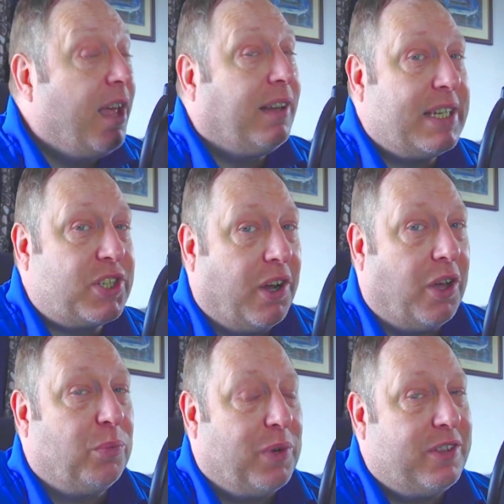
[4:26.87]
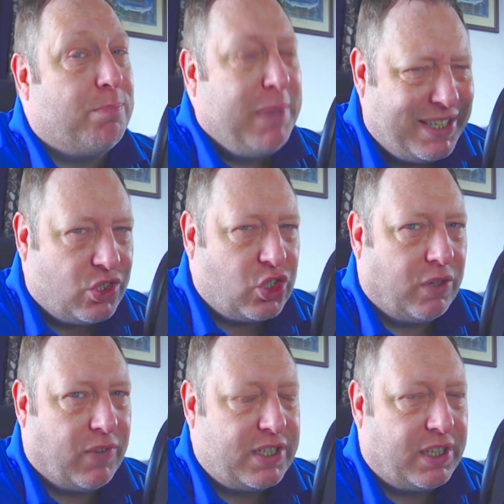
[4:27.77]
Let's get on with the meat and
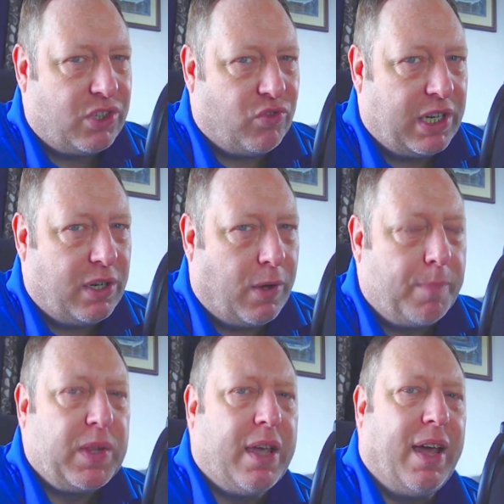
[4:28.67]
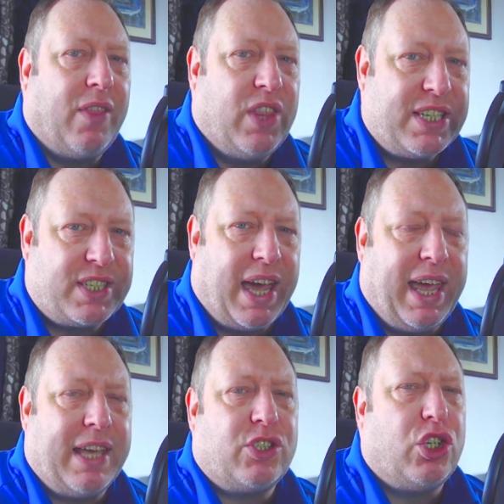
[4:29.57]
two veg of this video. And this
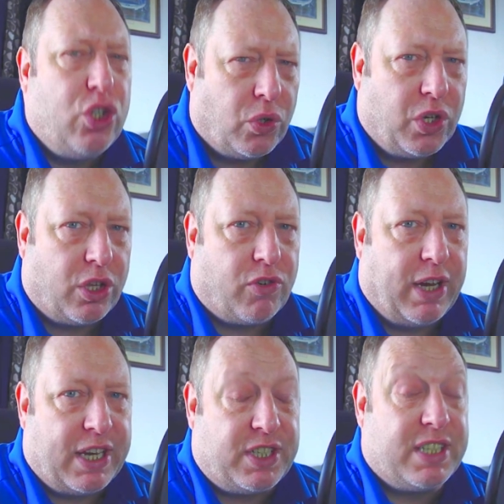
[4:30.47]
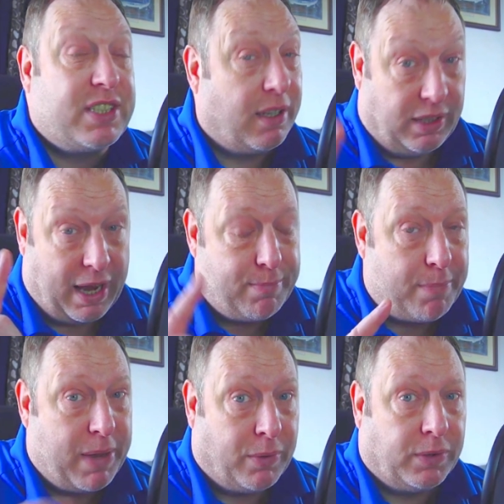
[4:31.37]
guy is a young earth creationist like
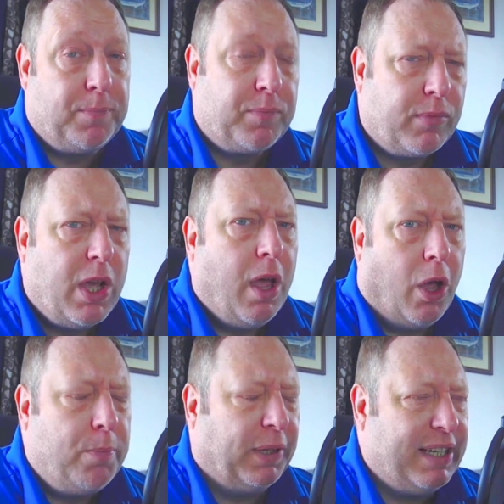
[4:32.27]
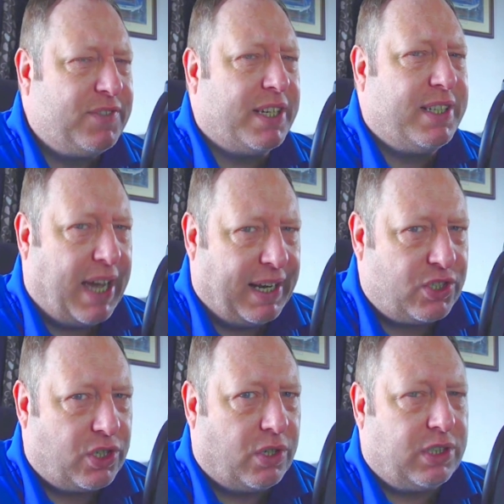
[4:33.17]
Matt Powell, who believes that
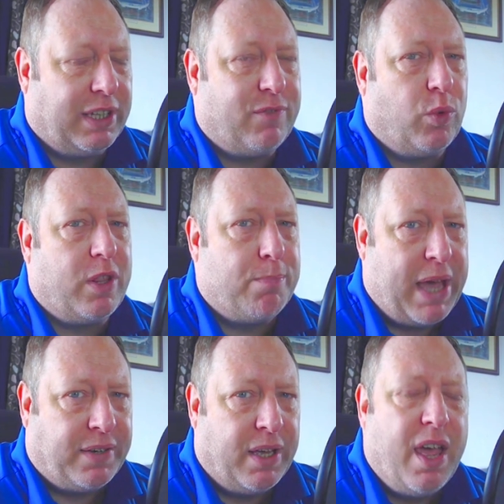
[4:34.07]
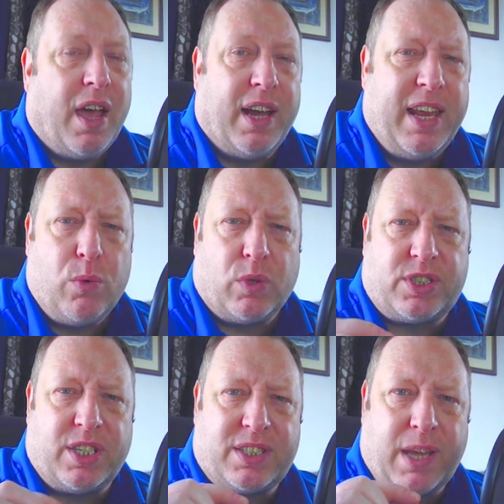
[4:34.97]
dinosaurs lived with man and he
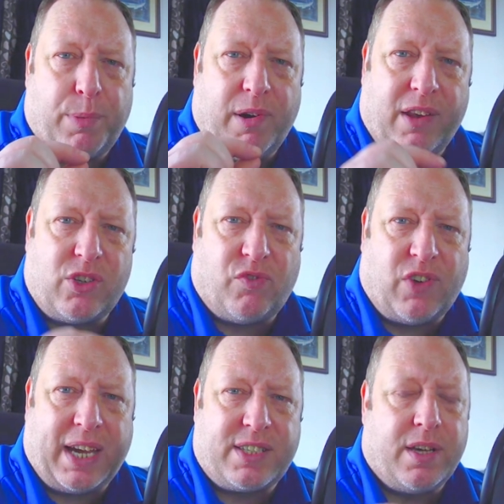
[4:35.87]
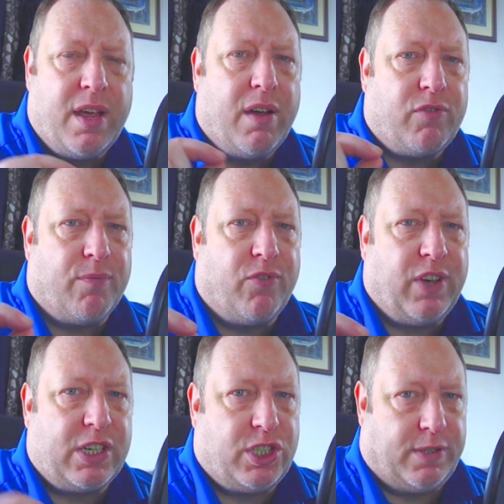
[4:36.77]
wants to separate fact from
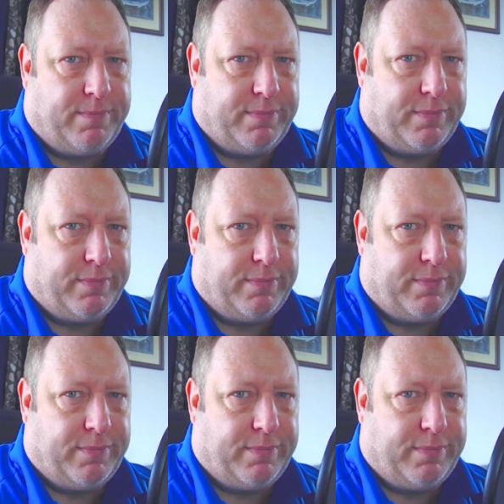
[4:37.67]
fiction.